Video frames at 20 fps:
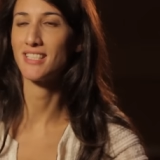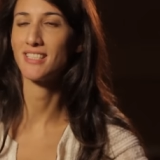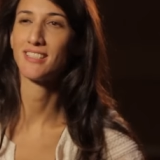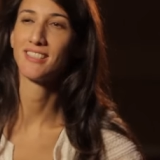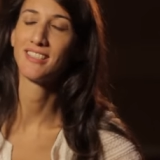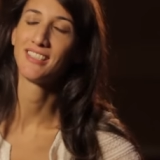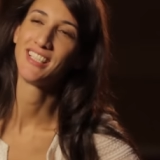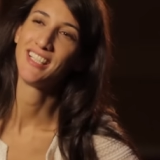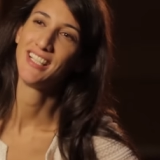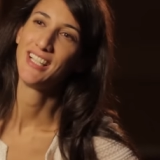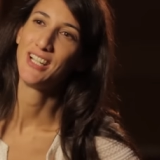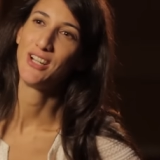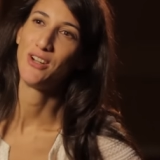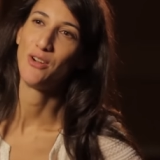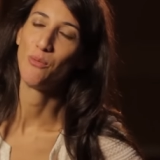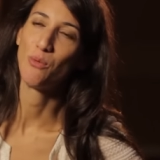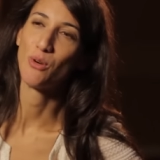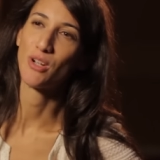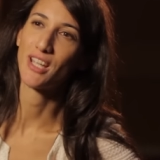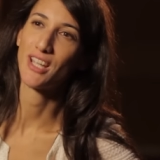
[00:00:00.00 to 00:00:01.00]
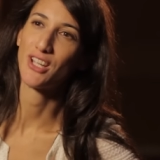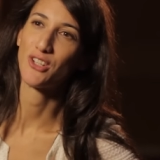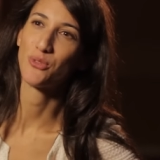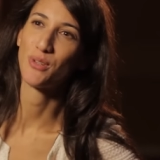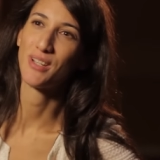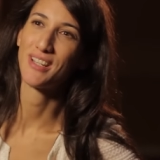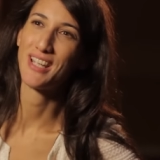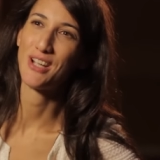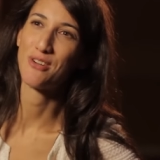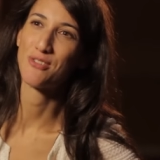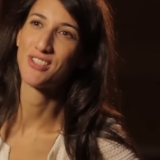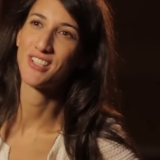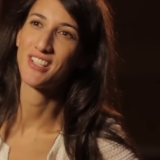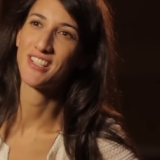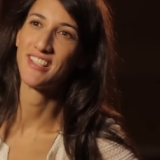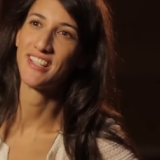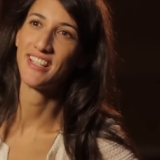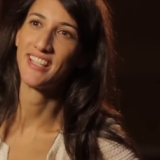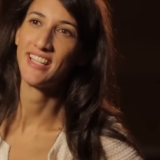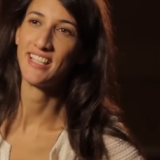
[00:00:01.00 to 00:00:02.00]
and working 20 hours a
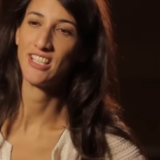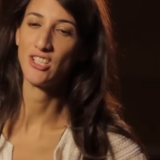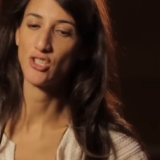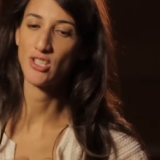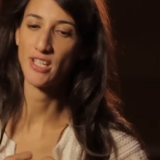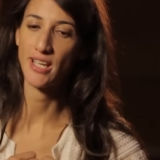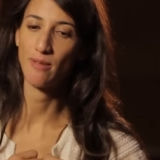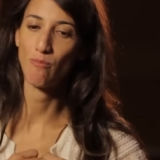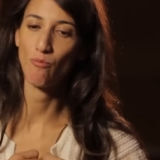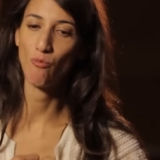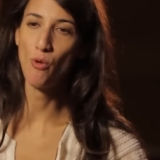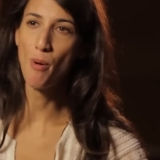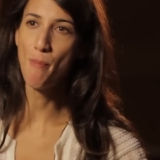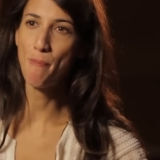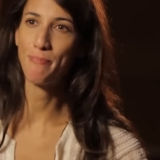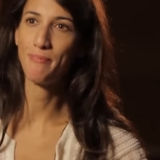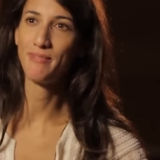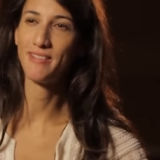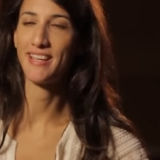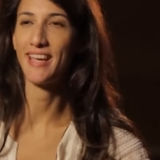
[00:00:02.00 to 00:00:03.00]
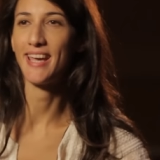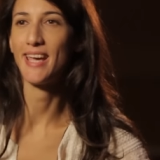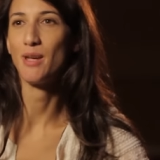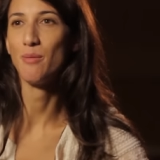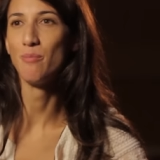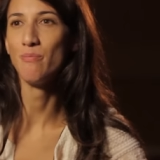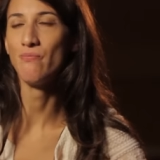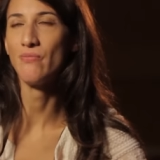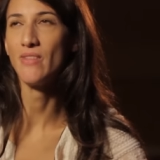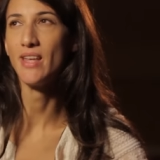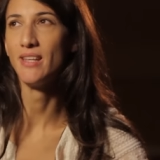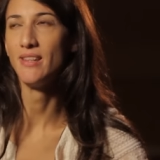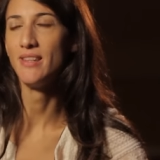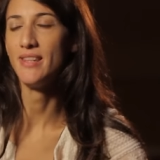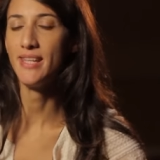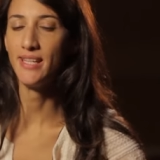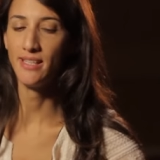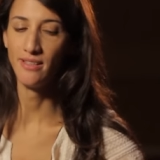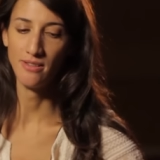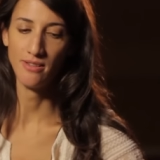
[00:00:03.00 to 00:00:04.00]
day, and it just whoop came. And
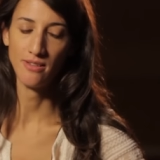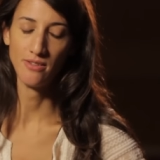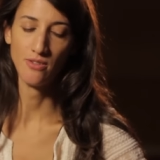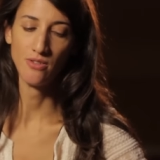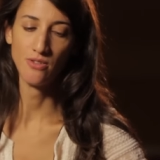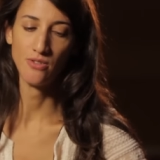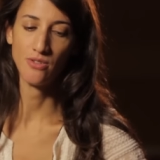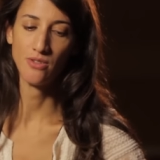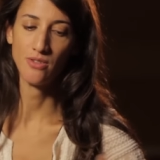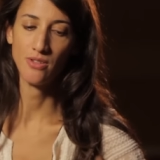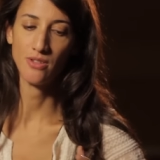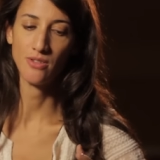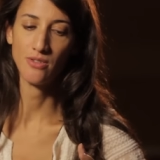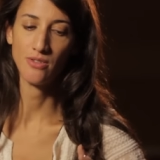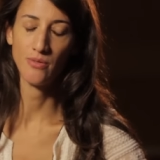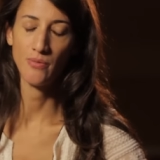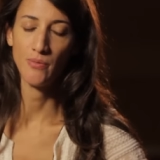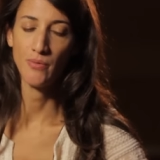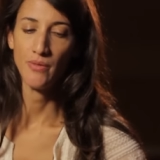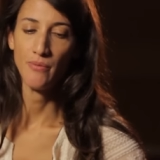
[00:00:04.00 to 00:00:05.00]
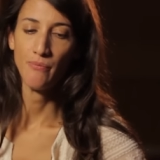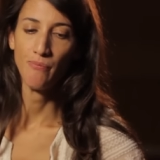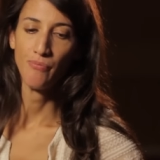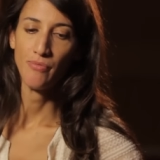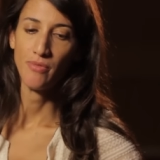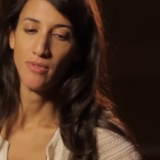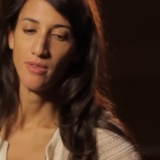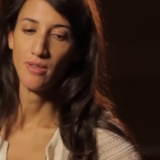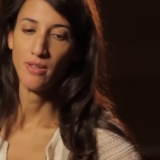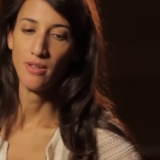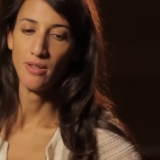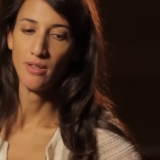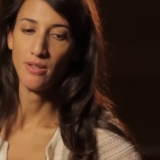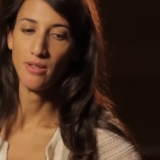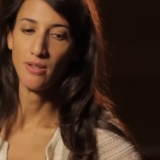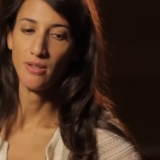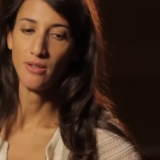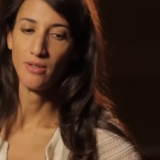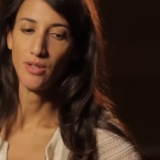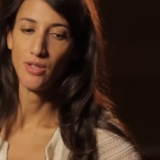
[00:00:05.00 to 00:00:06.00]
then the the
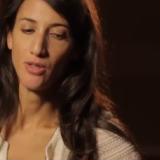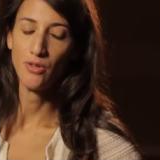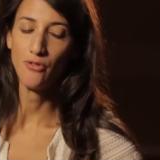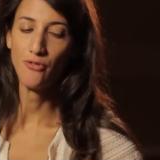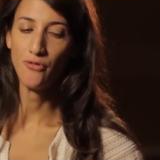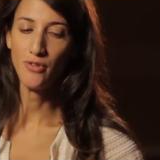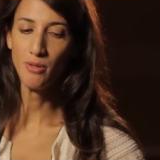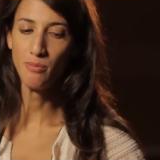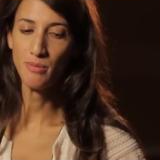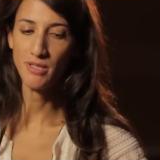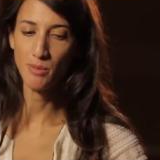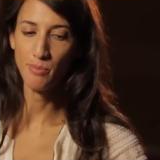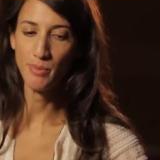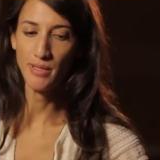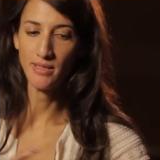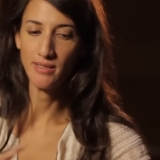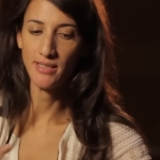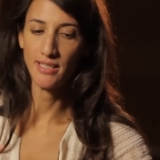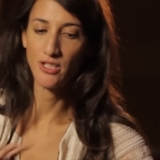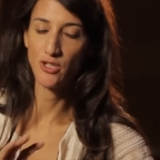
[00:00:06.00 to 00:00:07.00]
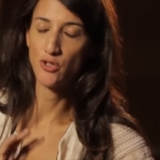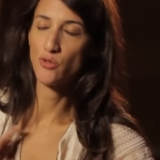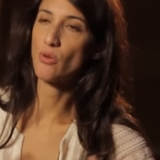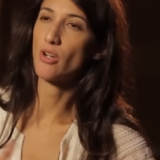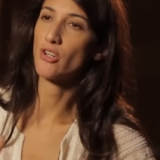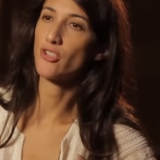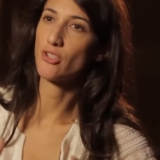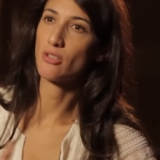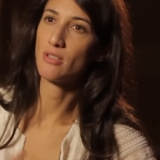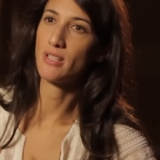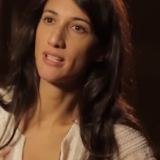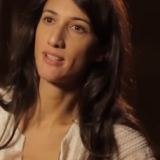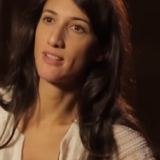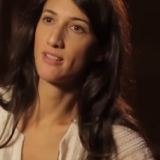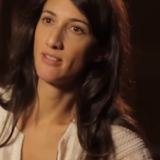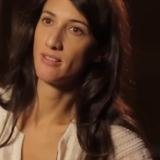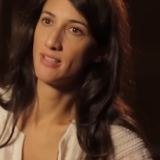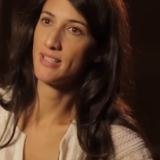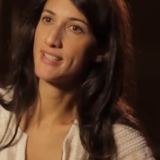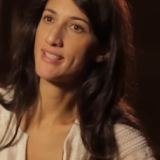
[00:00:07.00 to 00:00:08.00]
uh, the film is a bit like structured like
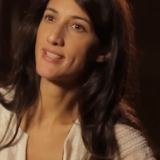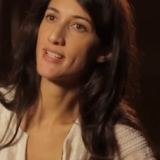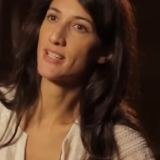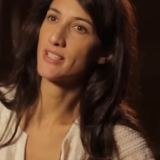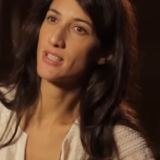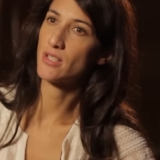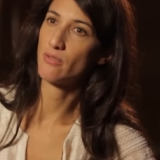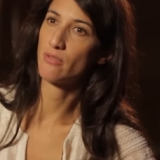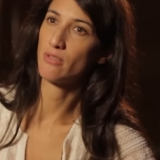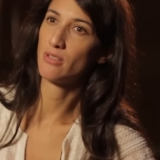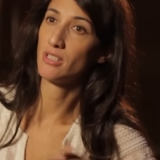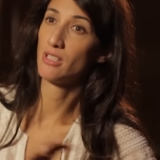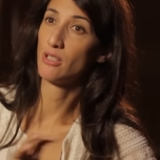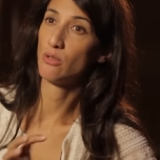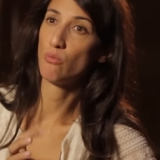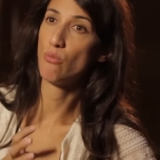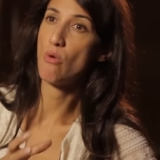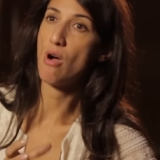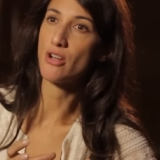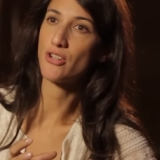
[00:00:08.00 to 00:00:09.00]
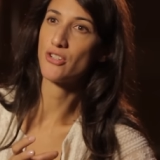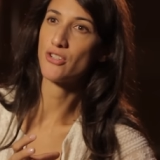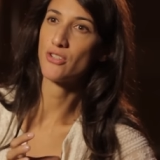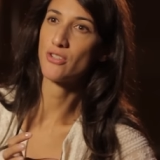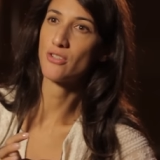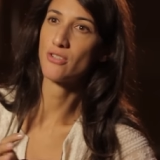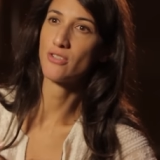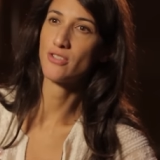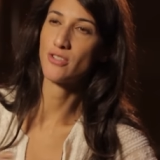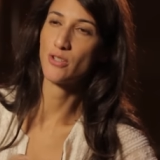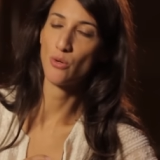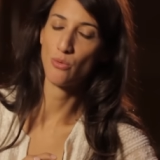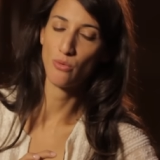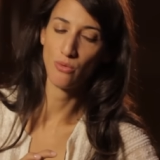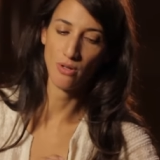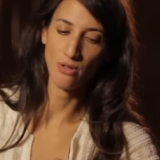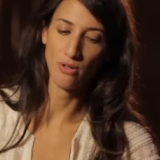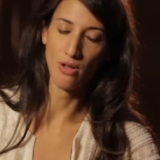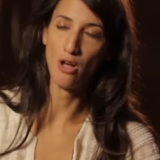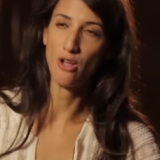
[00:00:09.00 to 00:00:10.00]
the insides of a little watch, so
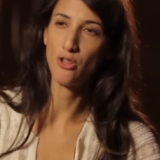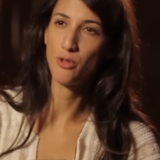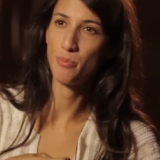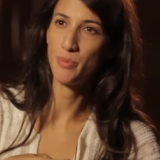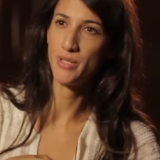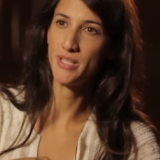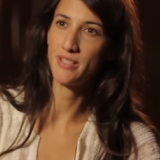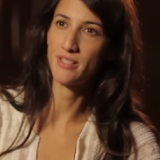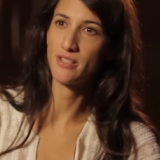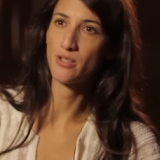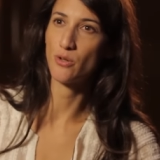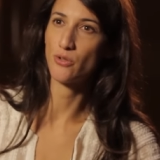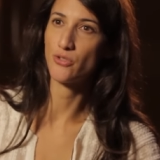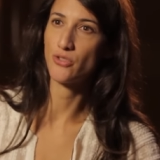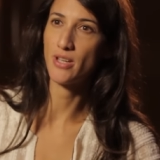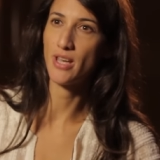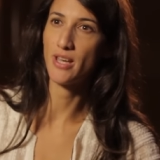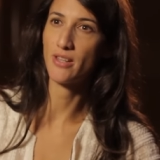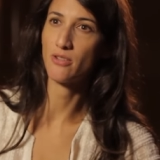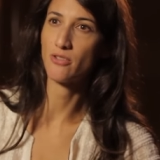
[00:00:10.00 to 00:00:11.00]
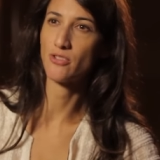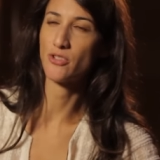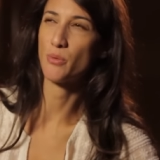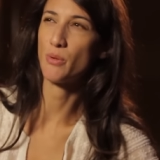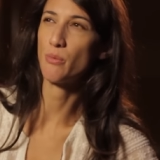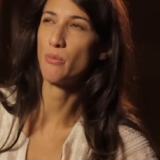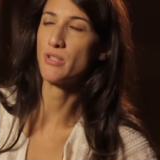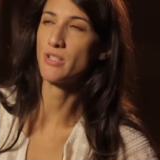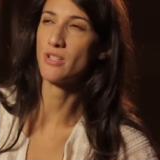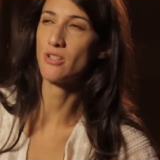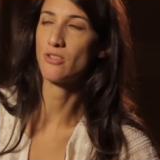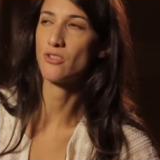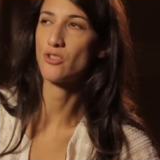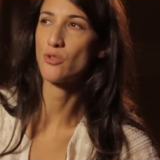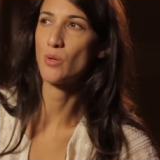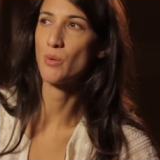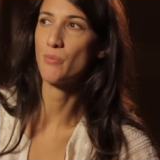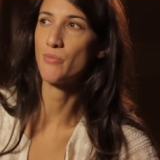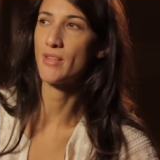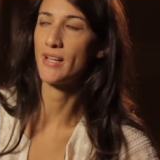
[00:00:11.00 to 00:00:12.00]
uh, all the pieces go together. So it wasn't a
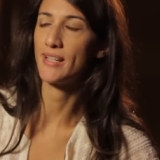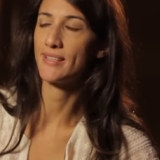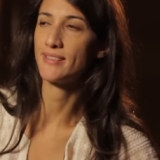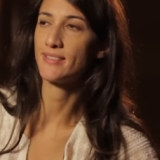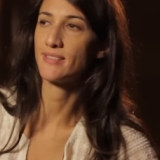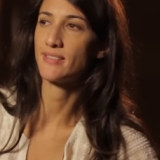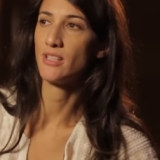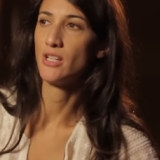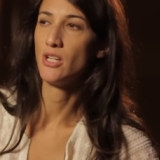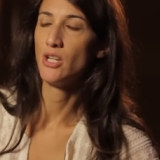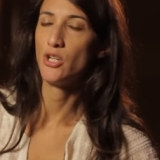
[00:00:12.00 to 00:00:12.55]
script that